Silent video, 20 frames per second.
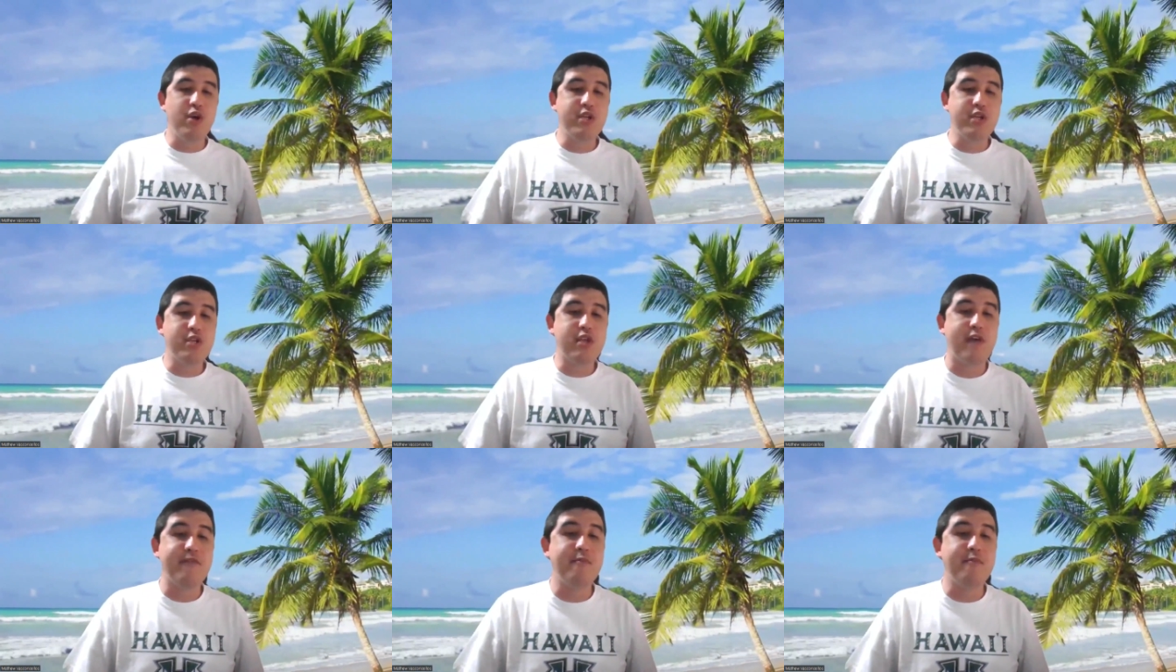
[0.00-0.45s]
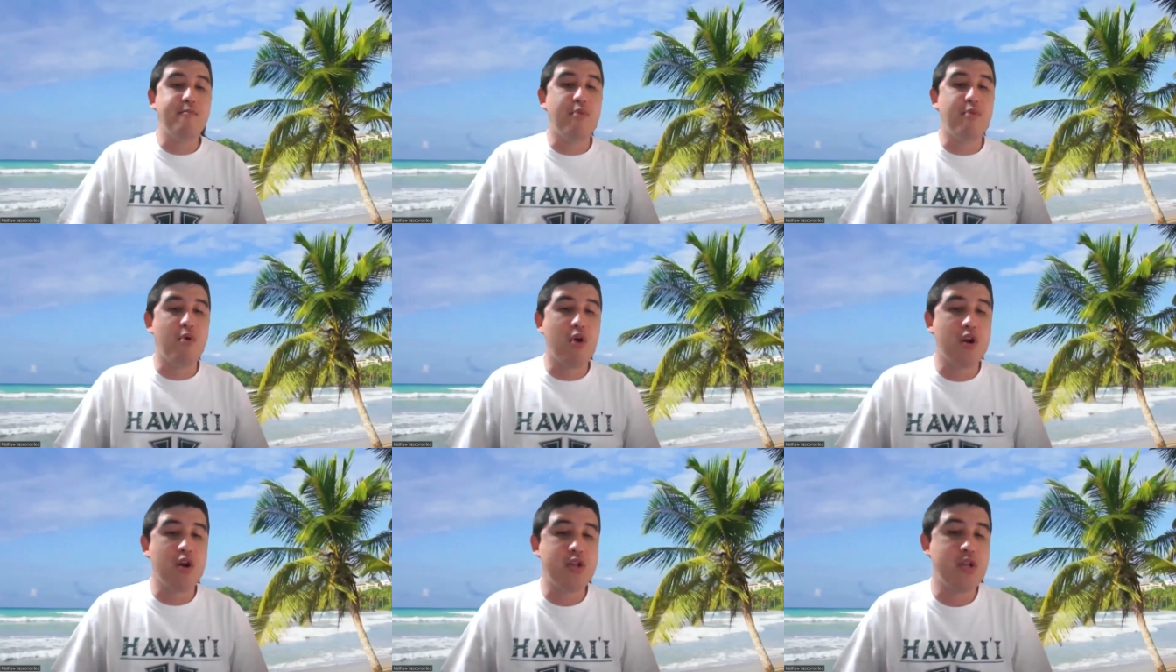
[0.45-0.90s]
points,
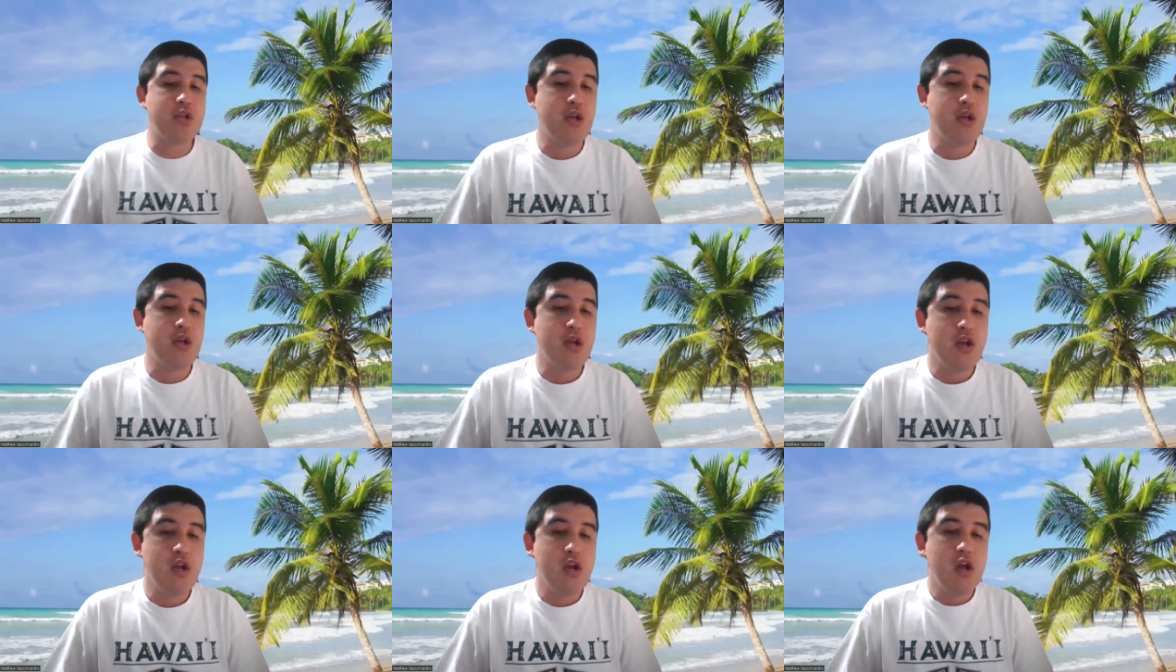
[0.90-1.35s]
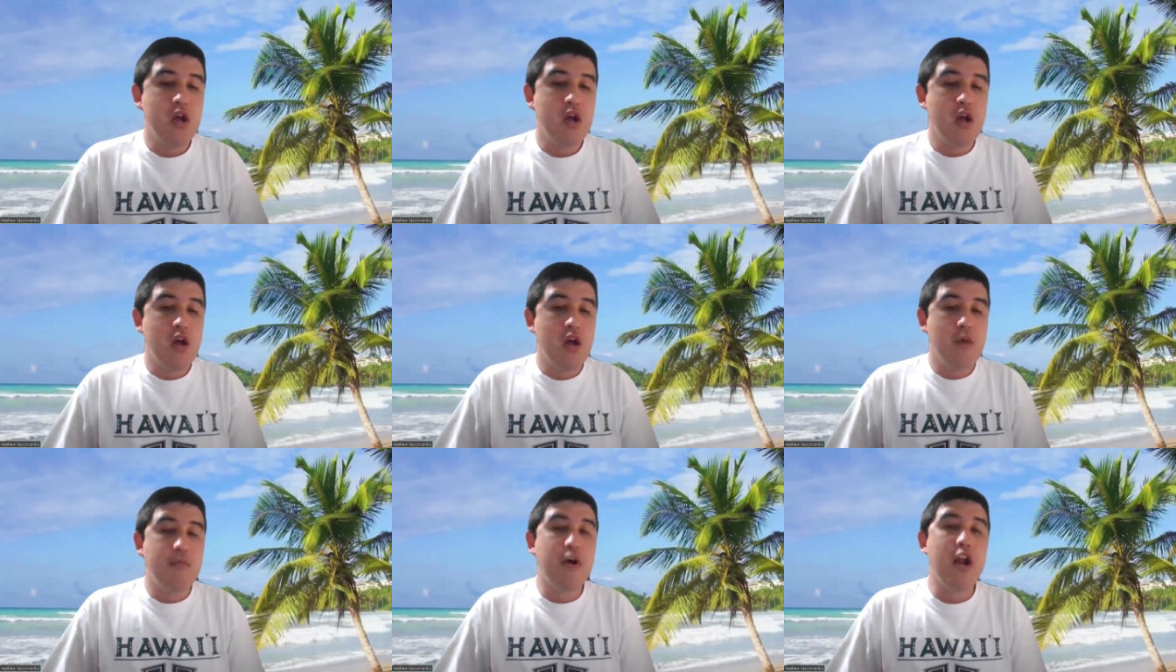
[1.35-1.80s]
7 boards.
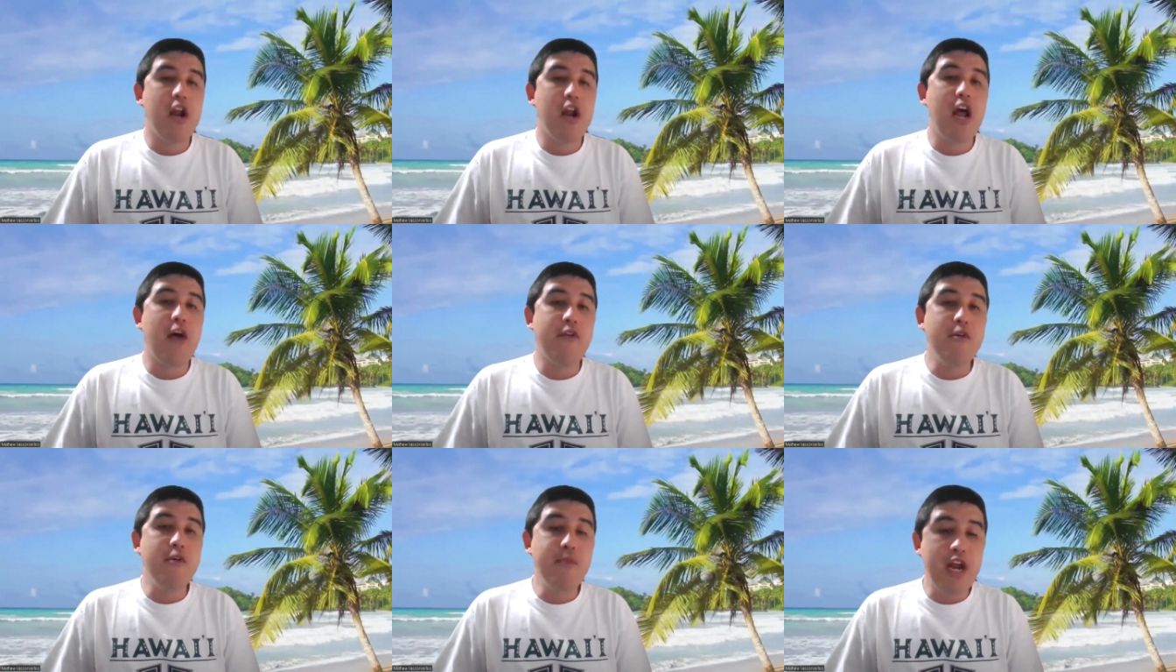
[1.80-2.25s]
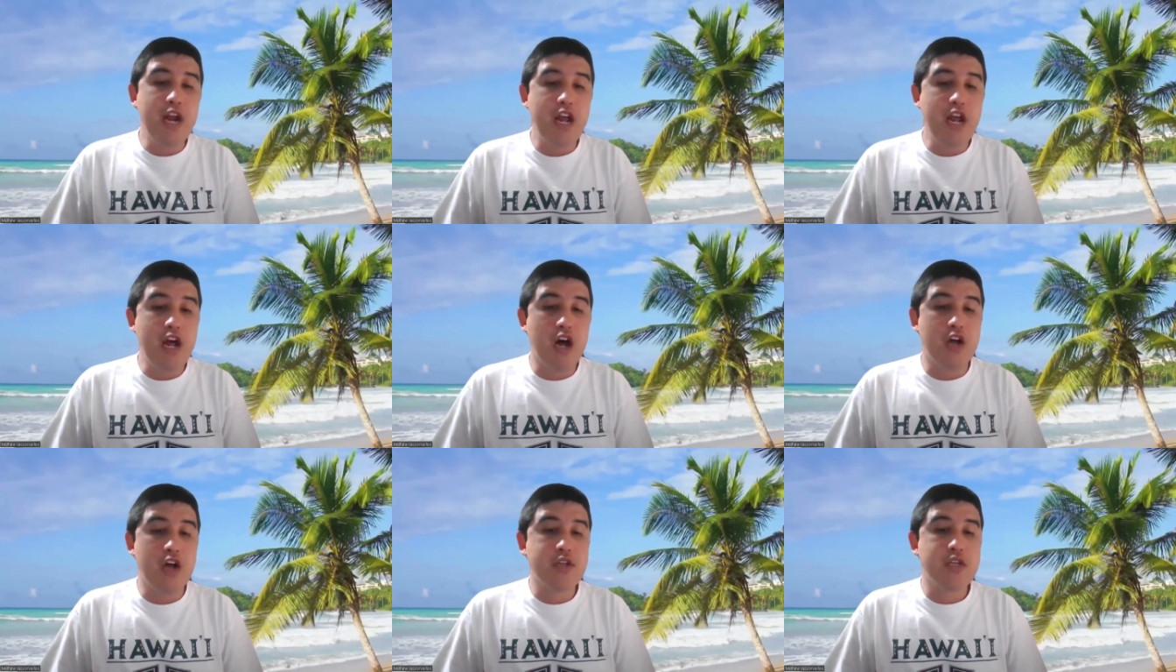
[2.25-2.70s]
But
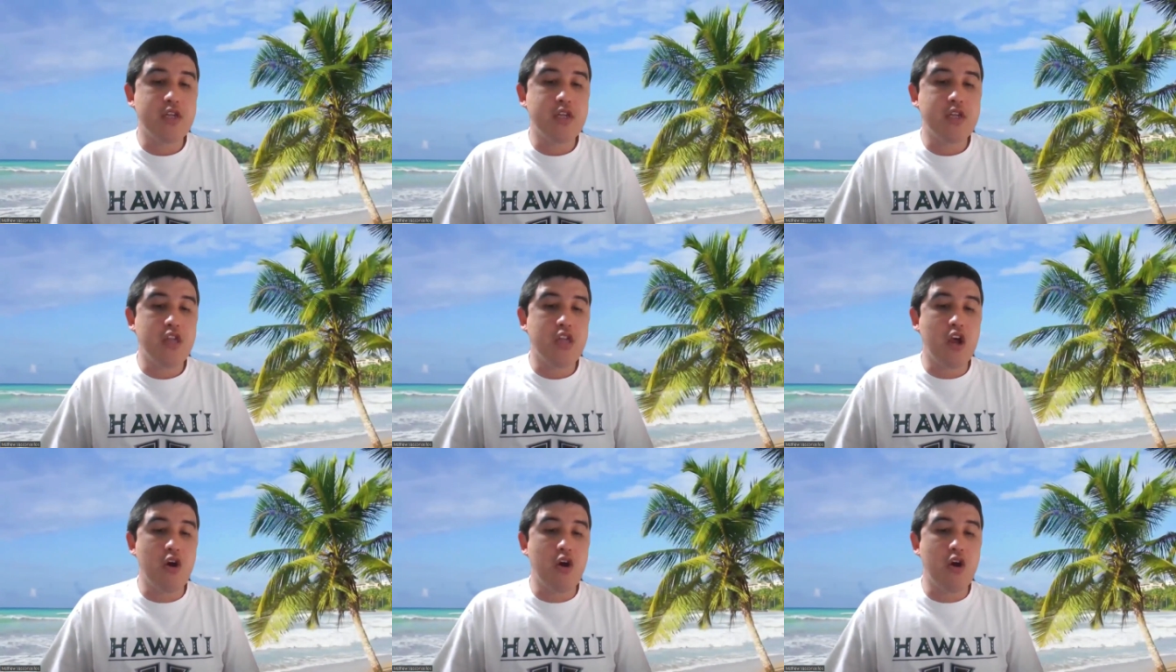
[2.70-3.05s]
everybody else,